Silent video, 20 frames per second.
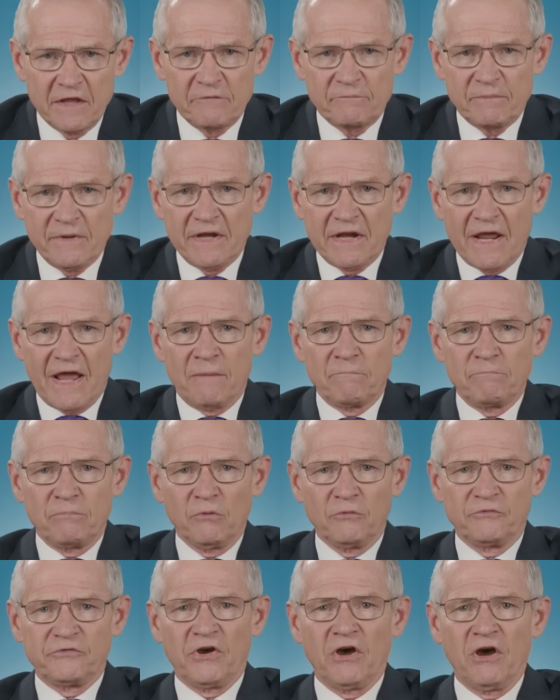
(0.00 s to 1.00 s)
There's been
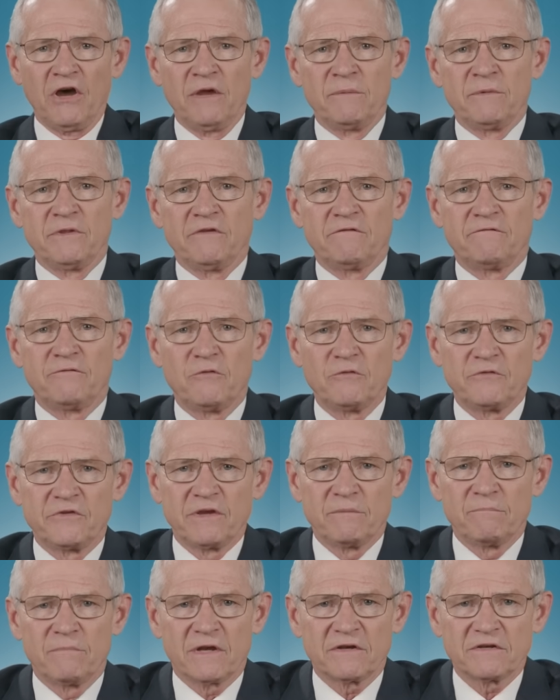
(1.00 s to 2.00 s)
ample time in the
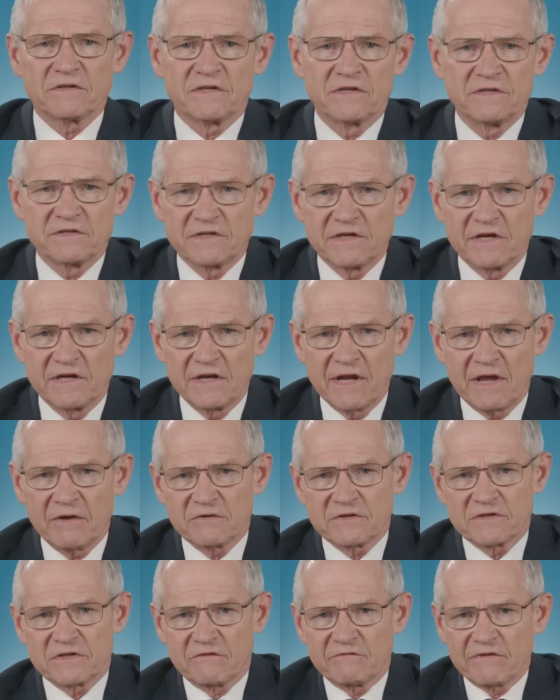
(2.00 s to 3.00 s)
14 months since he
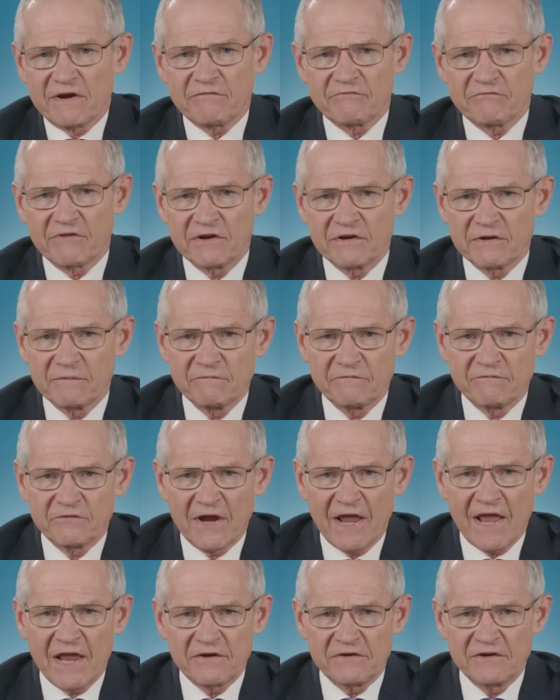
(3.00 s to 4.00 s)
announced the referendum
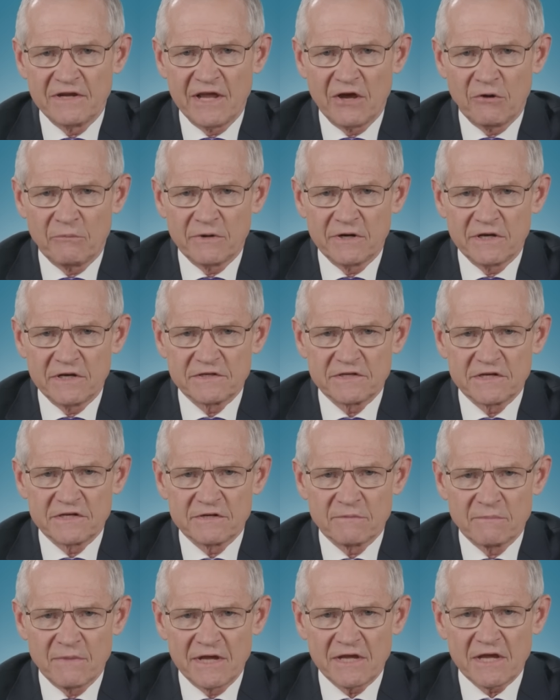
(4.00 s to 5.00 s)
for Anthony Albanese
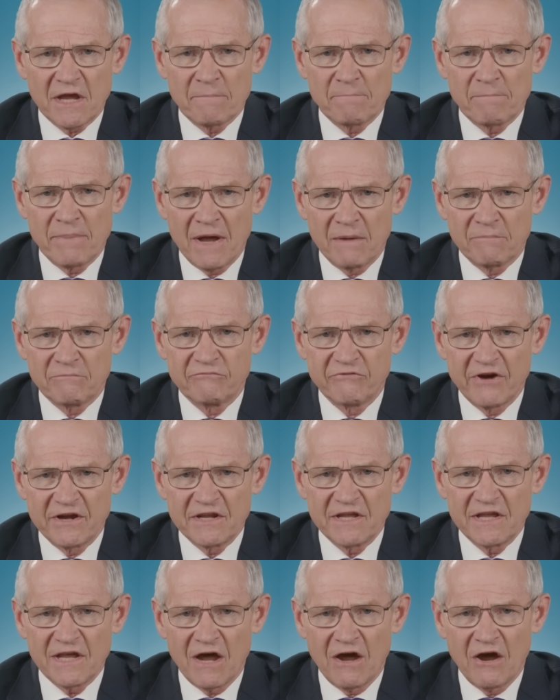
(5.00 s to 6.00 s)
to make a
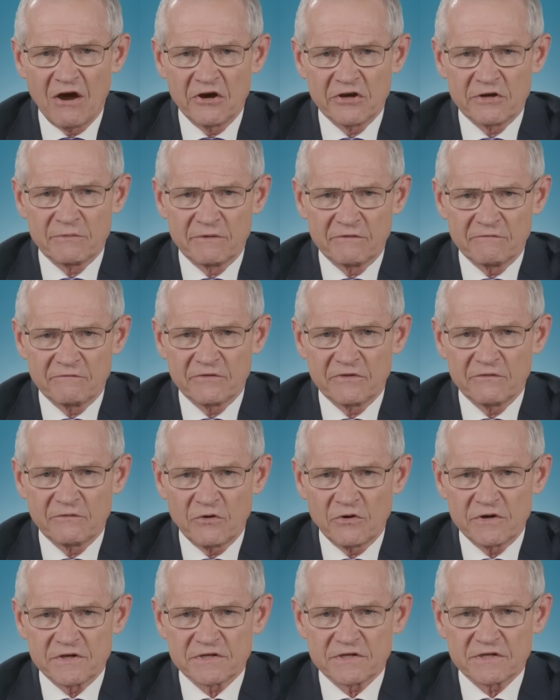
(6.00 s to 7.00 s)
pub-ready argument for The
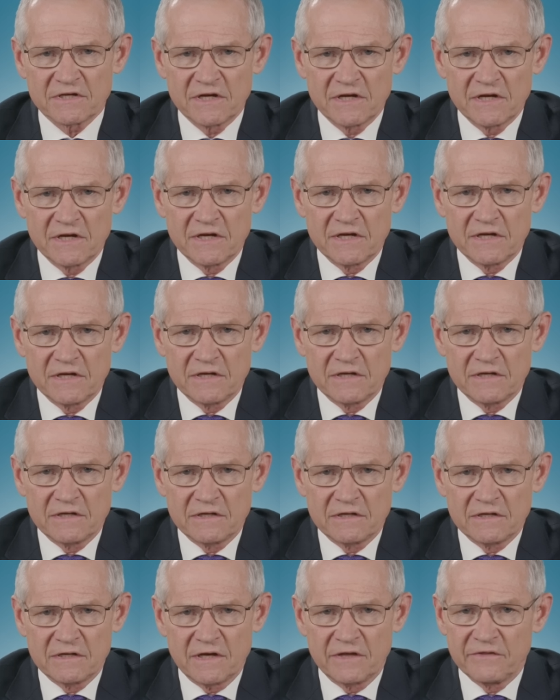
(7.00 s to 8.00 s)
Voice.
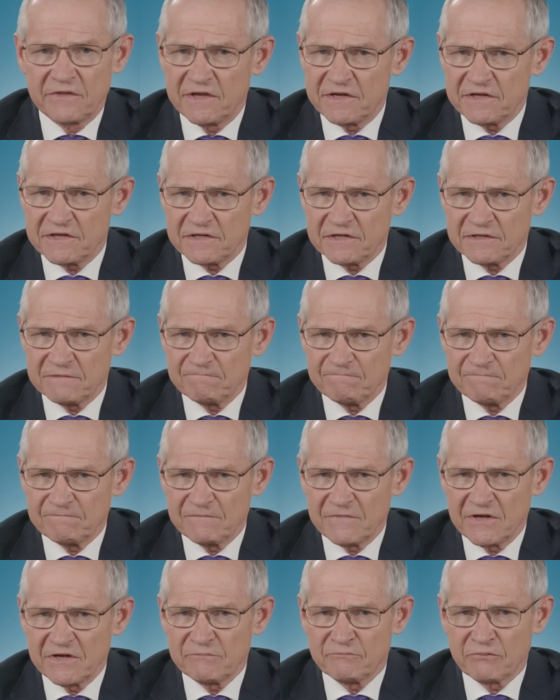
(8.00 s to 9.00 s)
And this
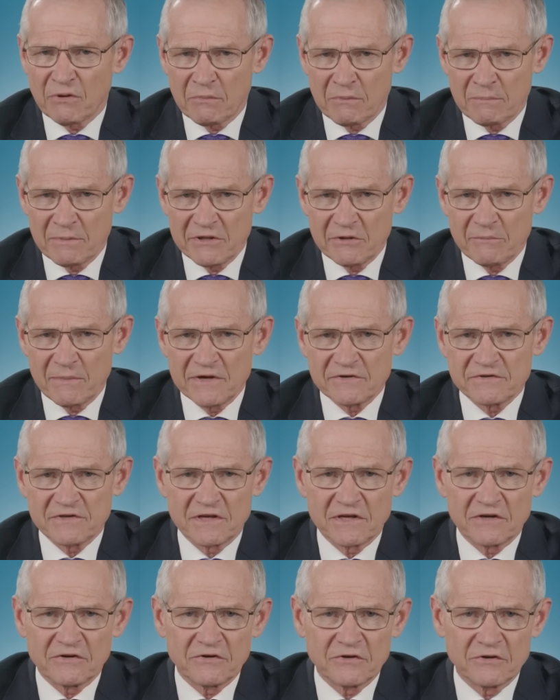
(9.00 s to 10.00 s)
is probably the best
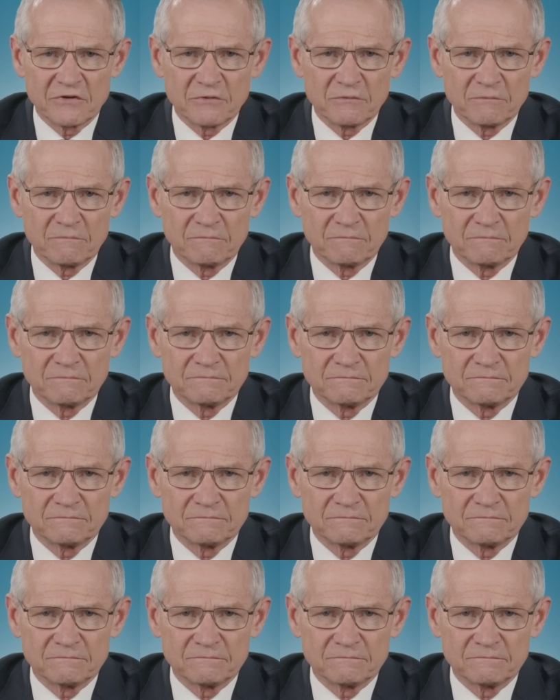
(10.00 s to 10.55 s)
he can do.